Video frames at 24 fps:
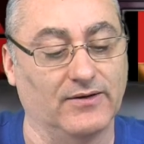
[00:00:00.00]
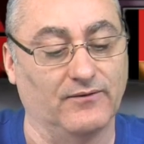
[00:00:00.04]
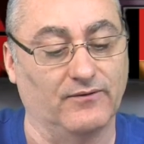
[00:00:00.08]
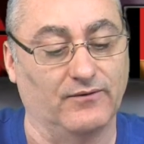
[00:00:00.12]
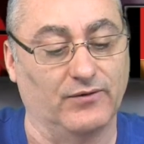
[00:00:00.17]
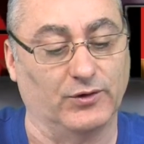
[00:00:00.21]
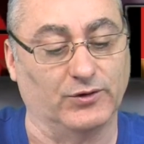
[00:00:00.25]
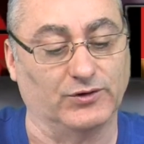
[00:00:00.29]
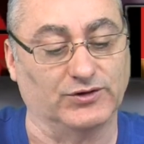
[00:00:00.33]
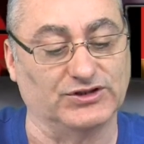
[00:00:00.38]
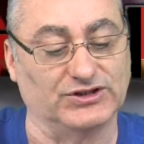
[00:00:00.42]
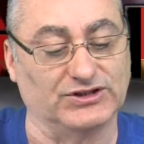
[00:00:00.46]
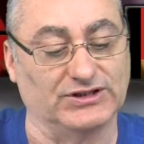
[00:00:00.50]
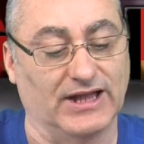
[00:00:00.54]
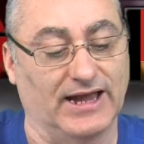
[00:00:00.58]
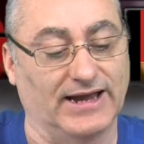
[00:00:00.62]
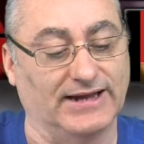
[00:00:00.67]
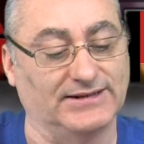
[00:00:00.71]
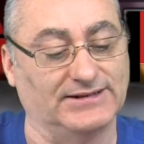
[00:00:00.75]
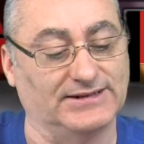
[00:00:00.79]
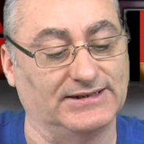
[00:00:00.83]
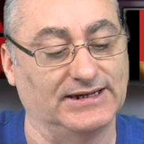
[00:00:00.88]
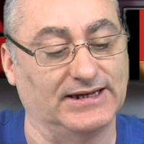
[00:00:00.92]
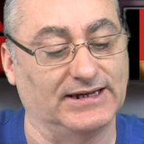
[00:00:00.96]
verse
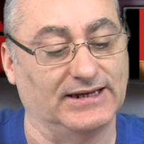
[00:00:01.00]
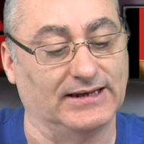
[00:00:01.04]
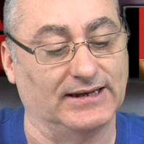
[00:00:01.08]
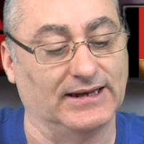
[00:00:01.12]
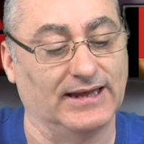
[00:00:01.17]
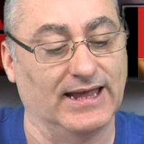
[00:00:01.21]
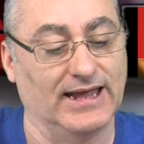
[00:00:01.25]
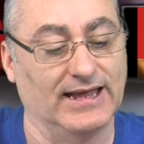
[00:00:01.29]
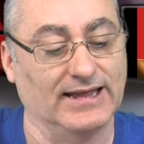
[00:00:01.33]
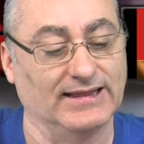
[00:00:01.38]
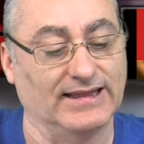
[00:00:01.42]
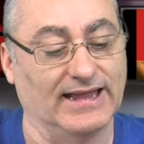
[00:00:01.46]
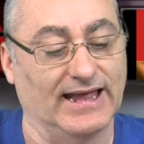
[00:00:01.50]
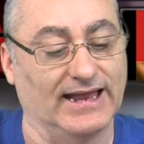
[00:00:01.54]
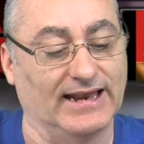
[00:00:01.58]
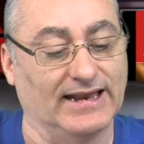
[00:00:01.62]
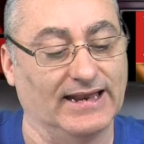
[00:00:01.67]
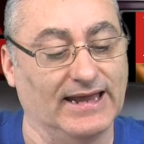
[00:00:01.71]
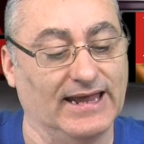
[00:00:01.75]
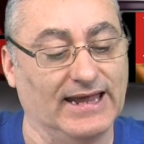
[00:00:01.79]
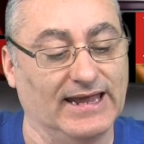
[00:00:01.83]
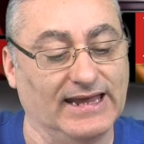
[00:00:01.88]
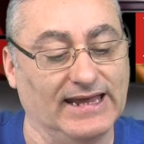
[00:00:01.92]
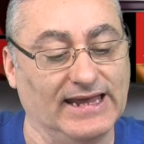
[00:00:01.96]
19, that
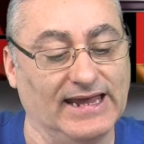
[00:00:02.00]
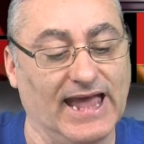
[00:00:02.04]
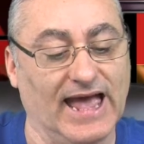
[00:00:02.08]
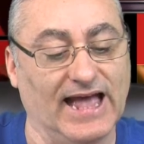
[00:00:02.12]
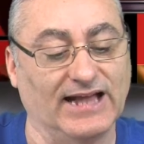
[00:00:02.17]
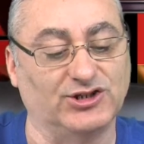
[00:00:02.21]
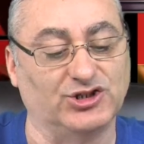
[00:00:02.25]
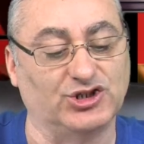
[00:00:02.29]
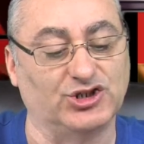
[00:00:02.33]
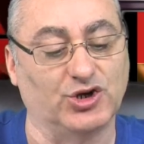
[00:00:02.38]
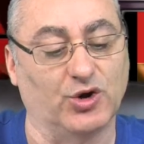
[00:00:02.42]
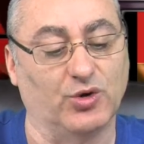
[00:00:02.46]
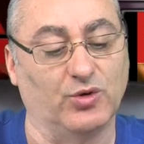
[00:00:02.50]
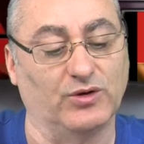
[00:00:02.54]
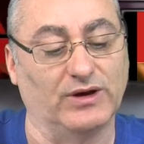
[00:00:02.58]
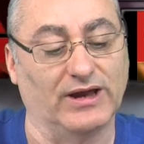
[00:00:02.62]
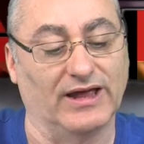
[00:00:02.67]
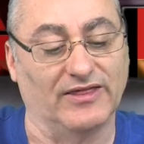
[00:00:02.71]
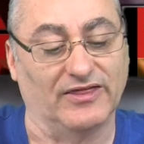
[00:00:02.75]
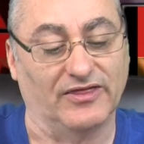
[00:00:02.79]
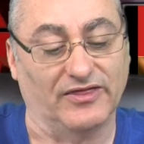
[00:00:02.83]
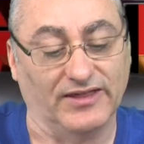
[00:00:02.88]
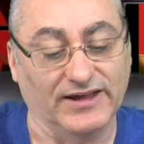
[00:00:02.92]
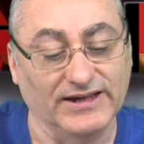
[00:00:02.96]
he had shown
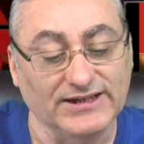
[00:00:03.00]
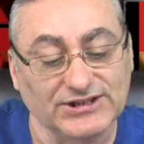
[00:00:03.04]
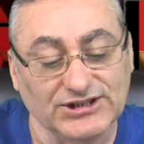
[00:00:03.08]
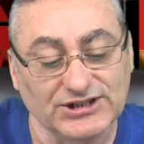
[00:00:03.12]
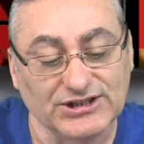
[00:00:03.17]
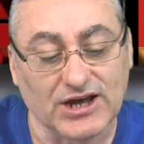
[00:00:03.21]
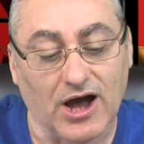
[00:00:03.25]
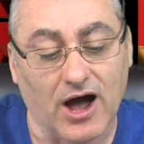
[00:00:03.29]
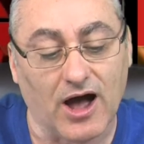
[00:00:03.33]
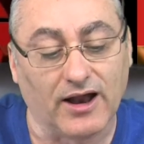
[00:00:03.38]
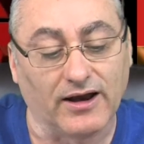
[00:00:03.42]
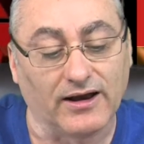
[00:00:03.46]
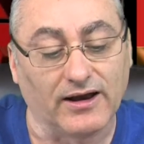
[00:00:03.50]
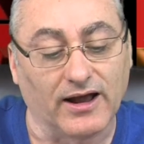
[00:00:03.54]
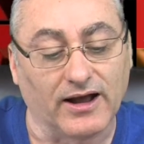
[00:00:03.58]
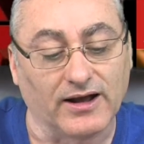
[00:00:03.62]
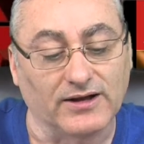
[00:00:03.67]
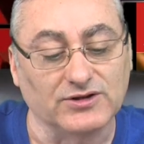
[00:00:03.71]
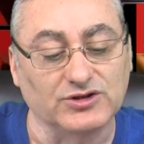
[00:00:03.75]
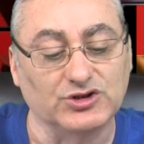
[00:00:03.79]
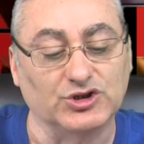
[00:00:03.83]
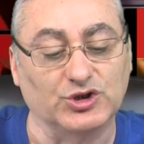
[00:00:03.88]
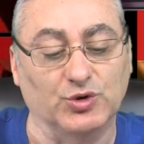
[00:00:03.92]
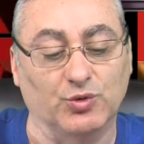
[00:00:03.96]
this
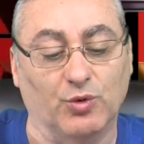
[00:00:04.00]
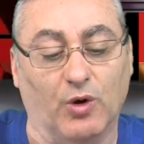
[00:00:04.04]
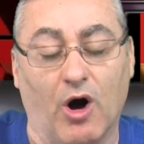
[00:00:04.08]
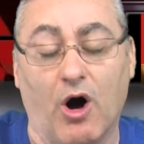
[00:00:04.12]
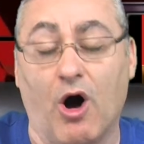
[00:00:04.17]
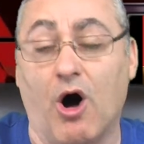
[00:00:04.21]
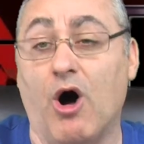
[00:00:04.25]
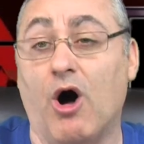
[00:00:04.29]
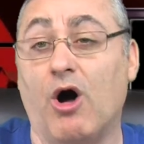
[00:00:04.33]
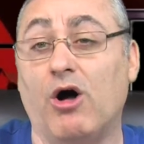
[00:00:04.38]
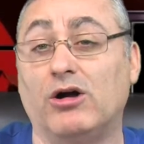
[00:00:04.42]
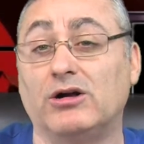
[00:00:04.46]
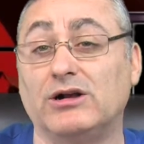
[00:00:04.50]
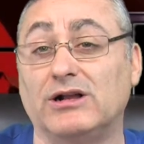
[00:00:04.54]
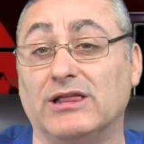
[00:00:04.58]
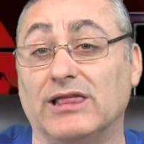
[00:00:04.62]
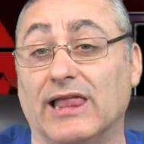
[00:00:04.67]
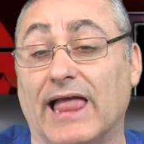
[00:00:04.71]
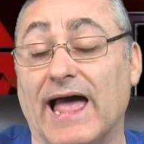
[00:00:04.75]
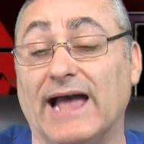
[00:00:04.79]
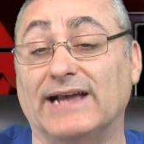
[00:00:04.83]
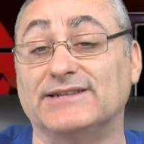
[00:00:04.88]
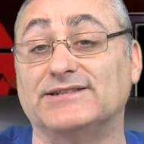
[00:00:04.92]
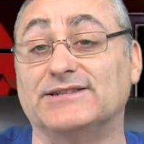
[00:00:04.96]
conduct to all
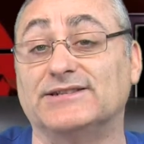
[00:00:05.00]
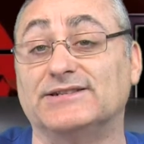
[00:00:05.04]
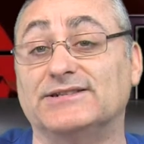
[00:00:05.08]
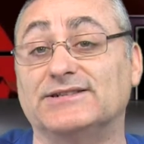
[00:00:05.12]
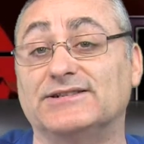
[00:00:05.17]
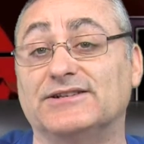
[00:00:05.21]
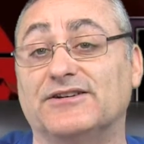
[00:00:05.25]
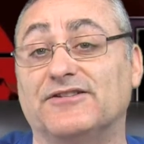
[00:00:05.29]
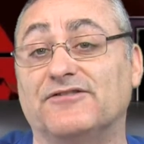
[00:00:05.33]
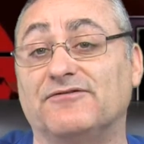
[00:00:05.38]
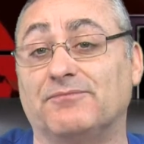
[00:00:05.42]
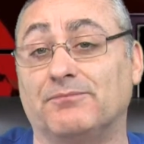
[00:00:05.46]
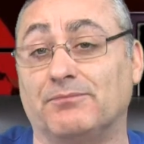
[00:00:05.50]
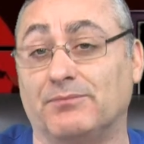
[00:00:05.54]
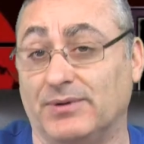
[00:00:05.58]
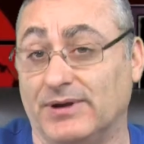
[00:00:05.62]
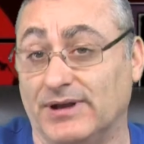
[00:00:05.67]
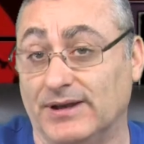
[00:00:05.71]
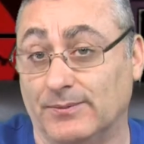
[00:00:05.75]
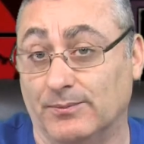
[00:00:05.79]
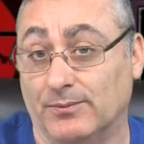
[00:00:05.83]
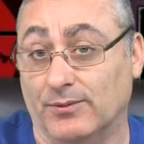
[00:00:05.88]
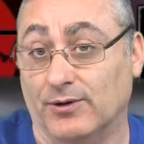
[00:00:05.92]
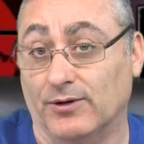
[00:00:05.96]
classes of
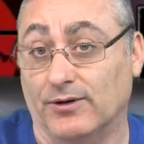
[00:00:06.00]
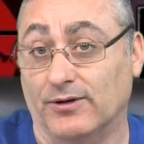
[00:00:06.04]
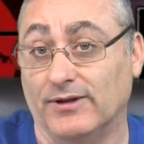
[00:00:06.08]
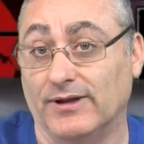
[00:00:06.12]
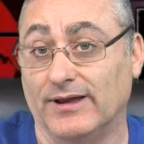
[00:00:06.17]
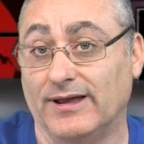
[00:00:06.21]
people.